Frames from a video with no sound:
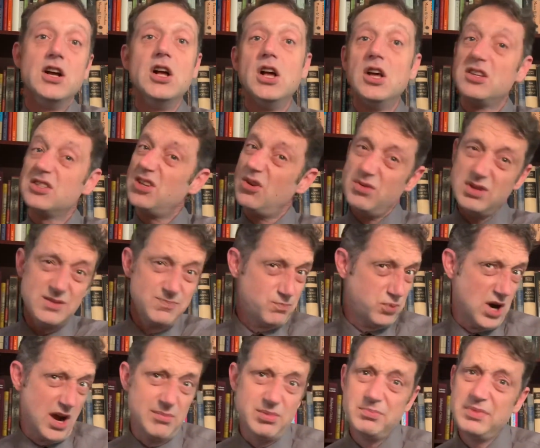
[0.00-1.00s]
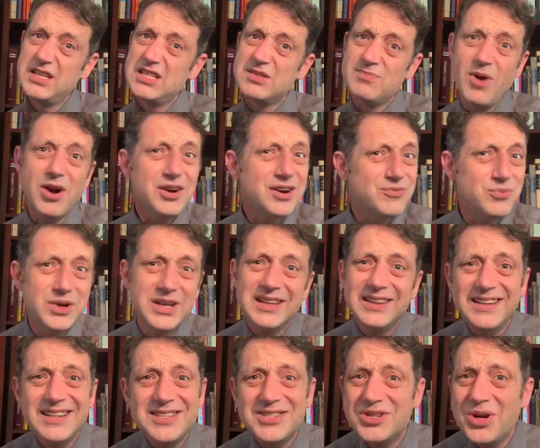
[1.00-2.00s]
So it's probably smart if we at
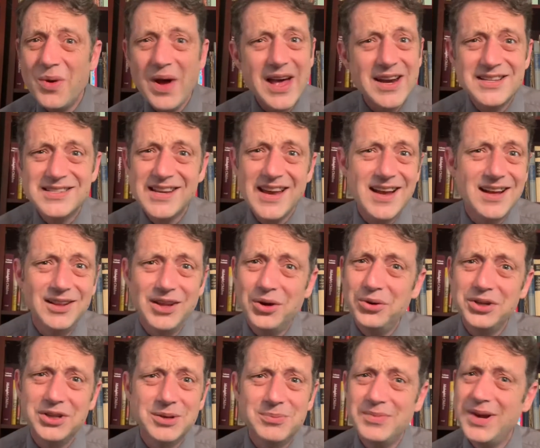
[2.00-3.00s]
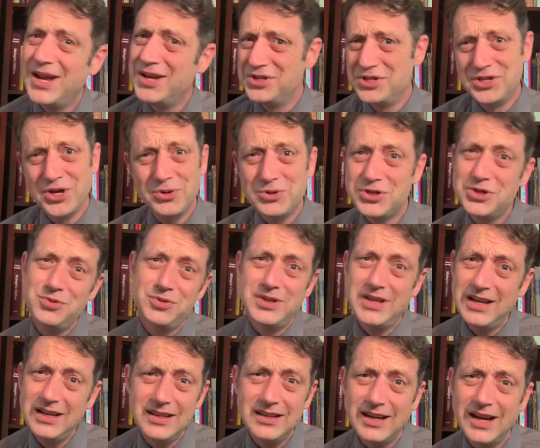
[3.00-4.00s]
least know how to say hello to them, don't you
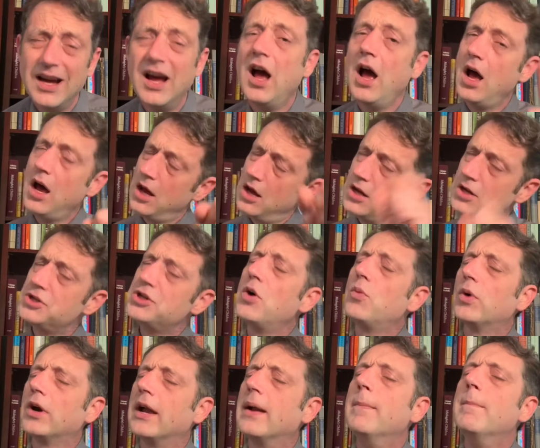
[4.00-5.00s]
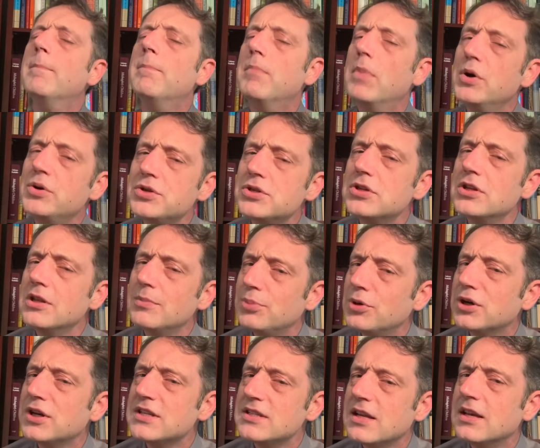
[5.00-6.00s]
think? Don't worry, most of the
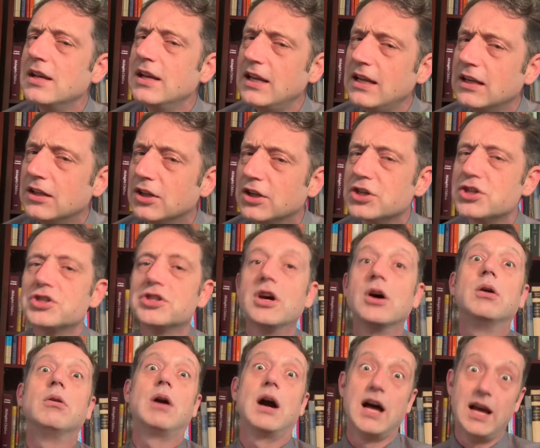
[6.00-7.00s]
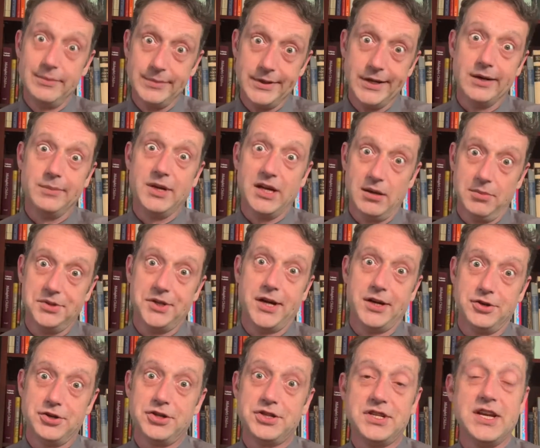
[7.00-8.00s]
book is in English, so I'm going to be able to
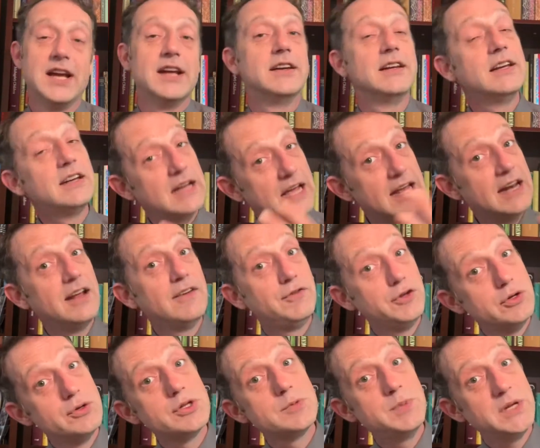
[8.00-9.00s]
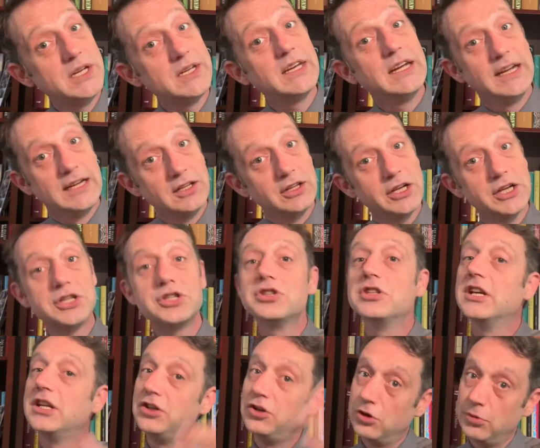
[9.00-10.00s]
understand it. And if you speak English,
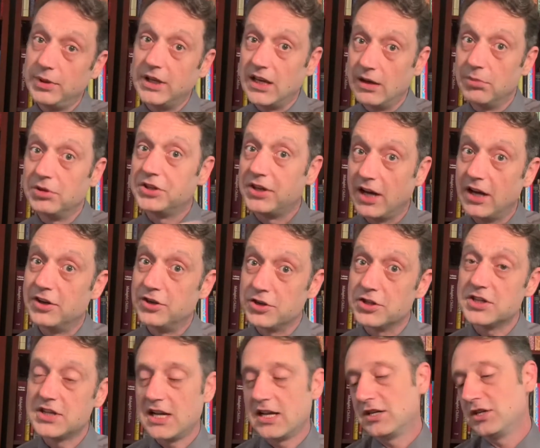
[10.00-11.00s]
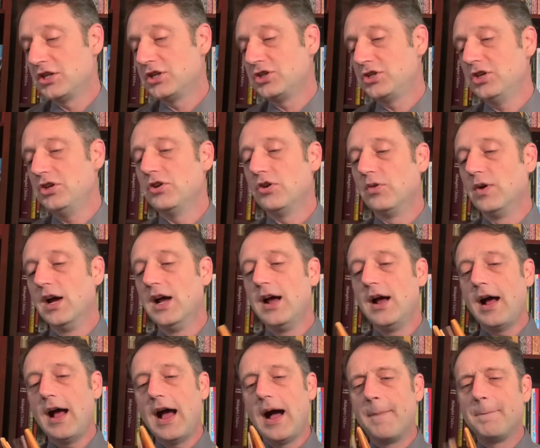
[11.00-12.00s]
then you'll be able to understand it too.
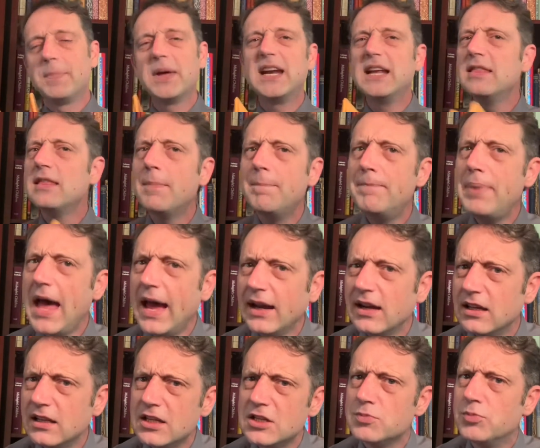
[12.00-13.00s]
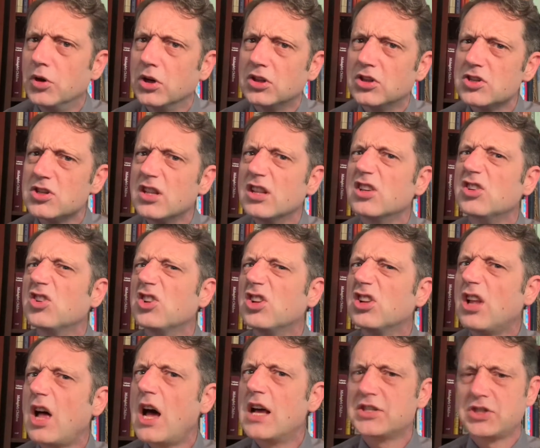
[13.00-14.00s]
But in the back of this book, there's a little
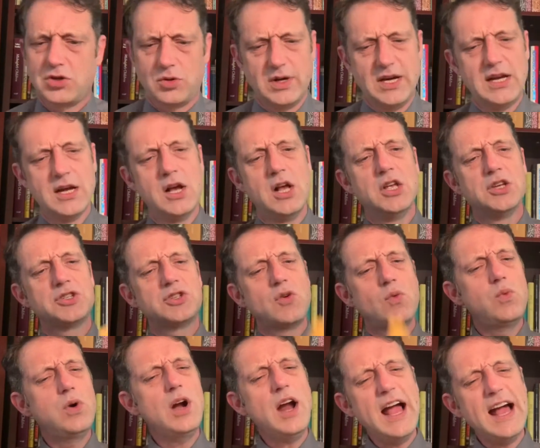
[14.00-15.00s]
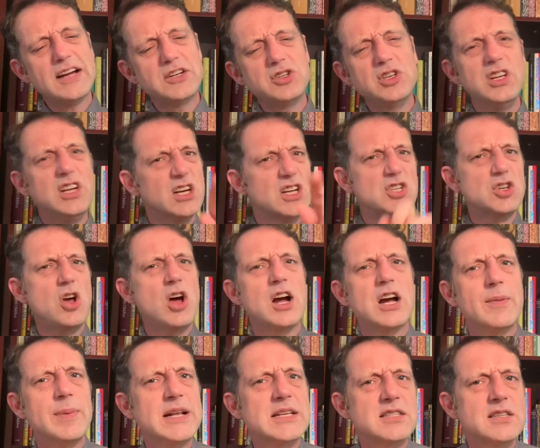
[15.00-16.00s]
glossary. So we're actually going to talk
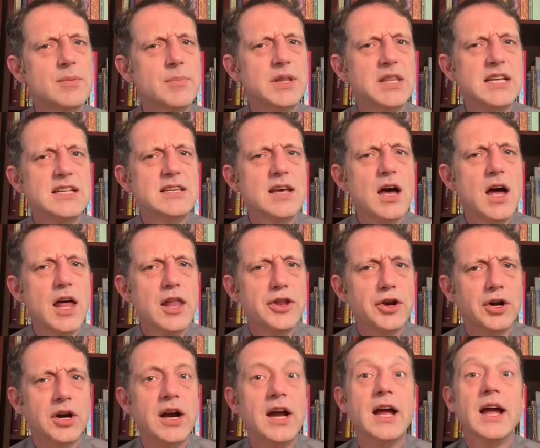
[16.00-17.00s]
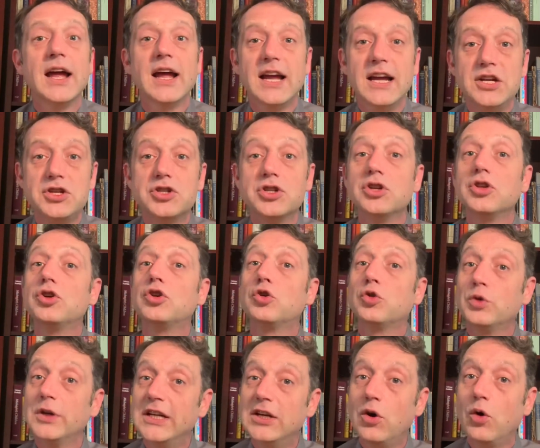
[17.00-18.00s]
about some of these other Haitian
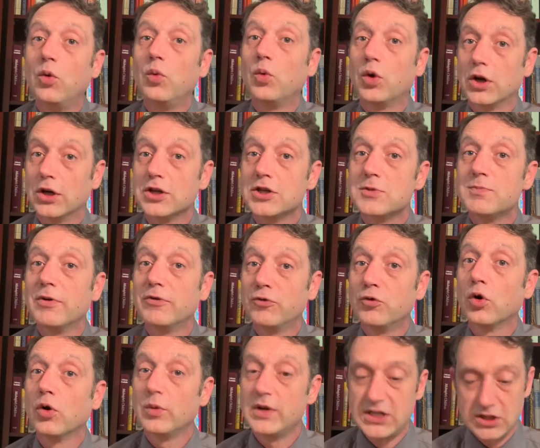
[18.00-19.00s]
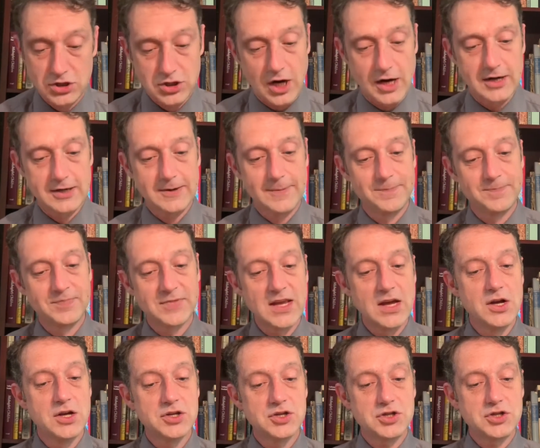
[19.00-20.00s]
Creole words before we start.
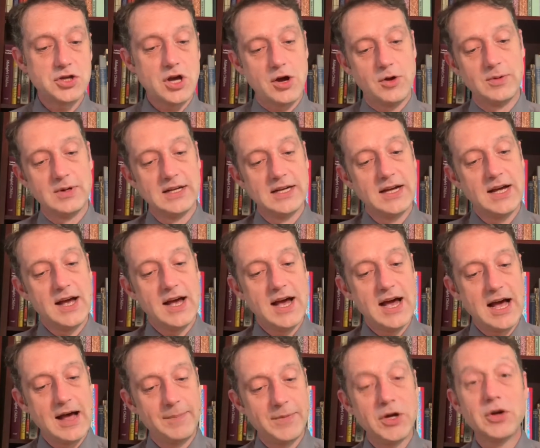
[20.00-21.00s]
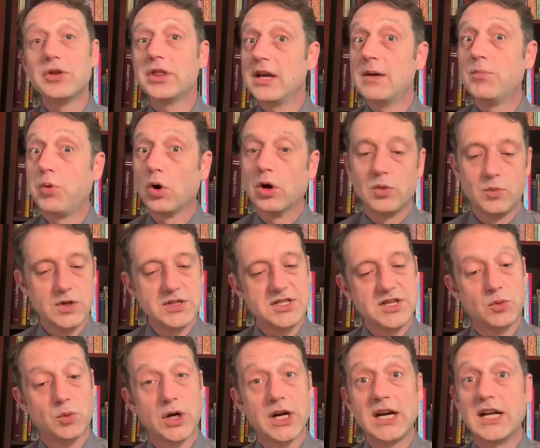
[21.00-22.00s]
So here are the important ones
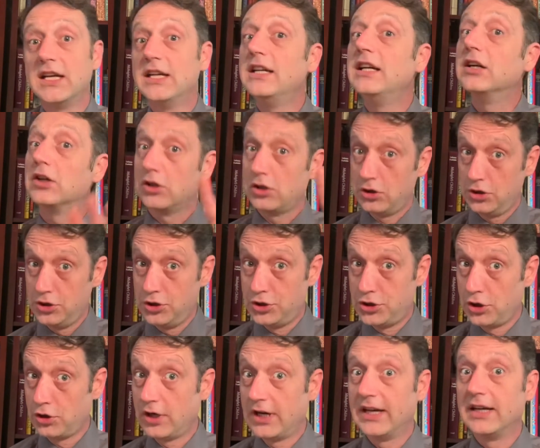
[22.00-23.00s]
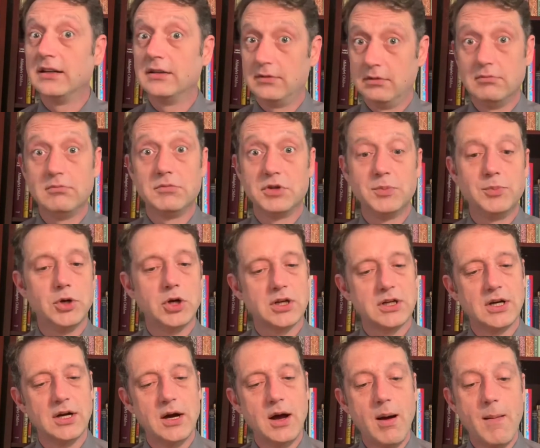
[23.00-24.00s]
that we're going to hear during the book.
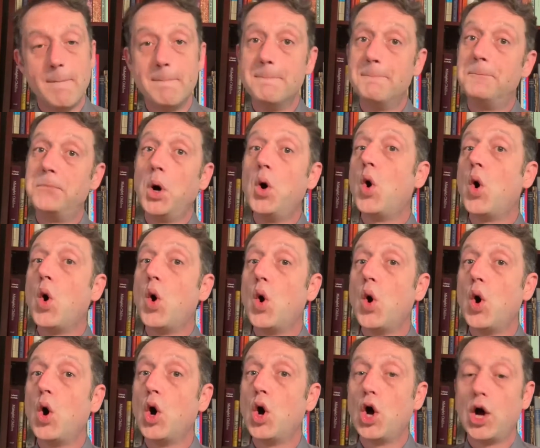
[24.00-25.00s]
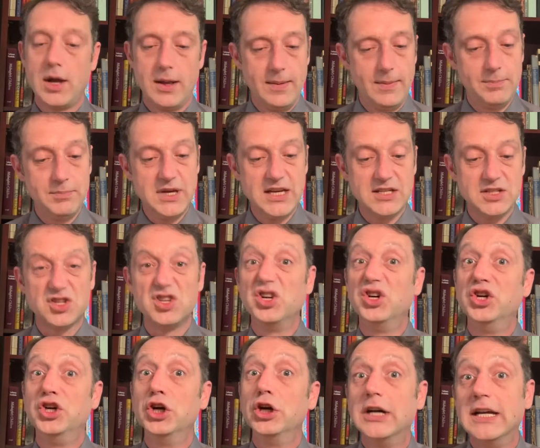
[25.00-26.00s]
Bon means
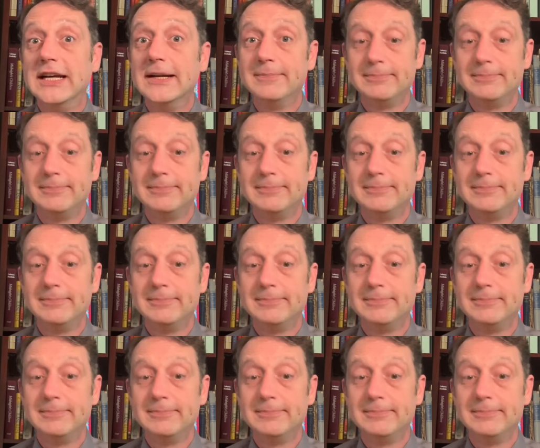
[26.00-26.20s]
good.